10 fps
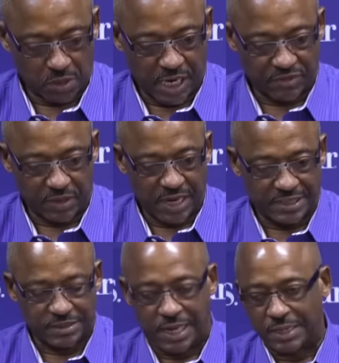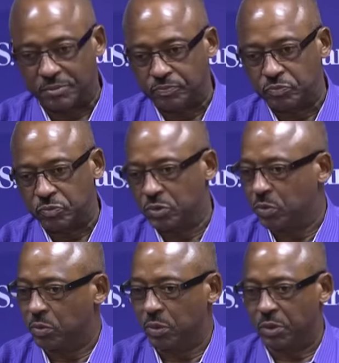After last night,
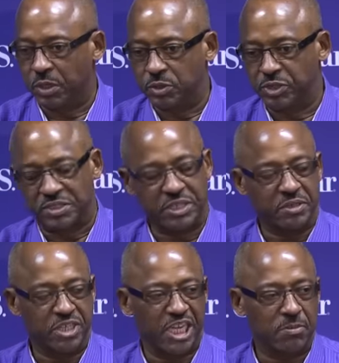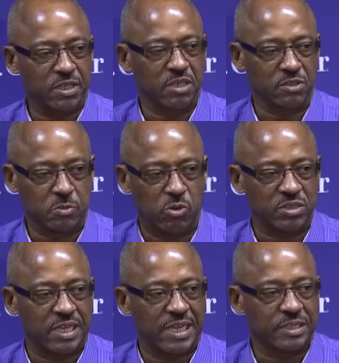dressing that team, looking at those
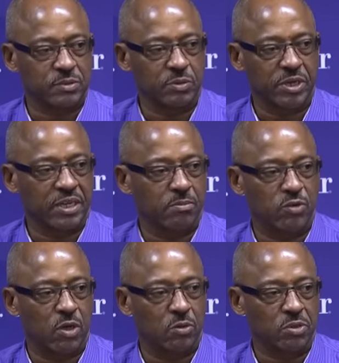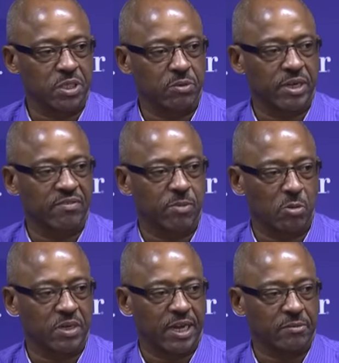boys' eyes, we're ready to move on and get ready for
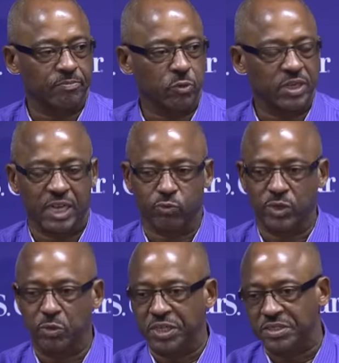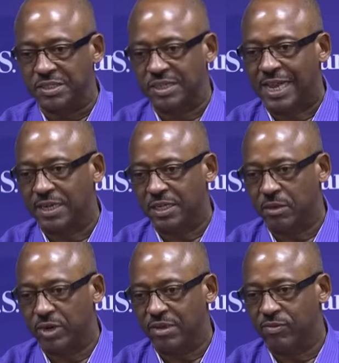Birmingham. We got 3 weeks exactly to
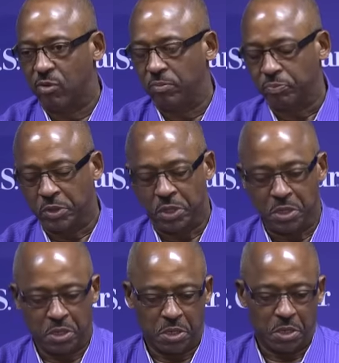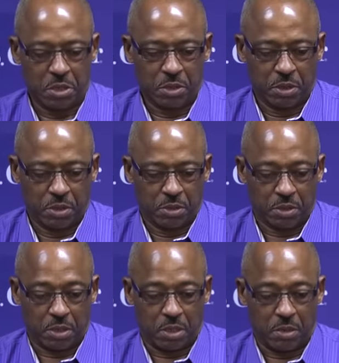get ready for
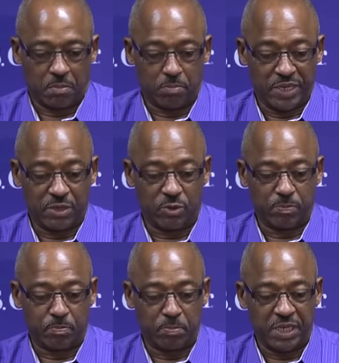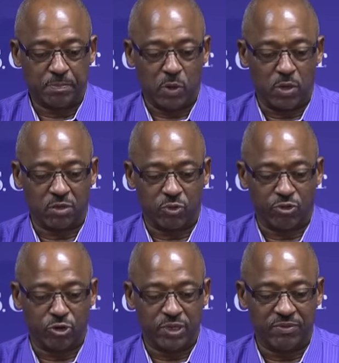them. Big part of
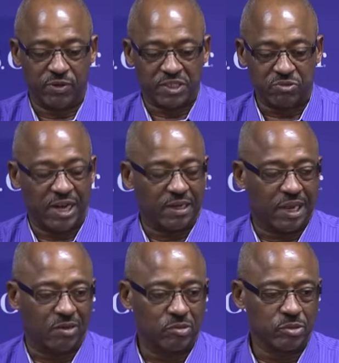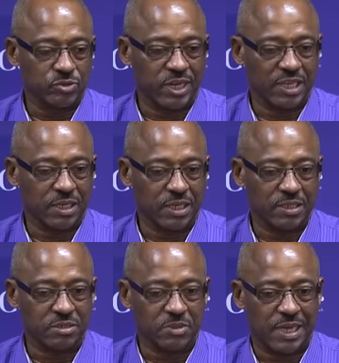recruiting for us right now, trying to
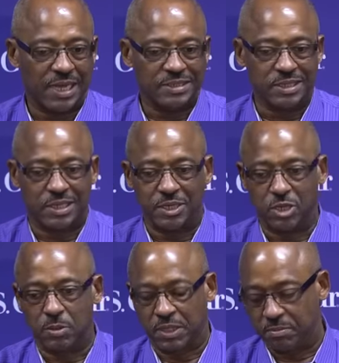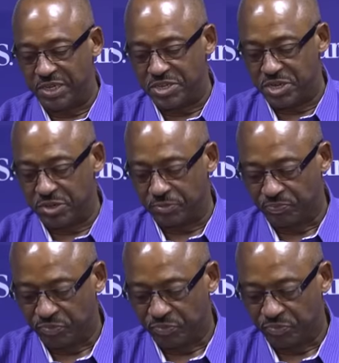get some guys in here at mid-year.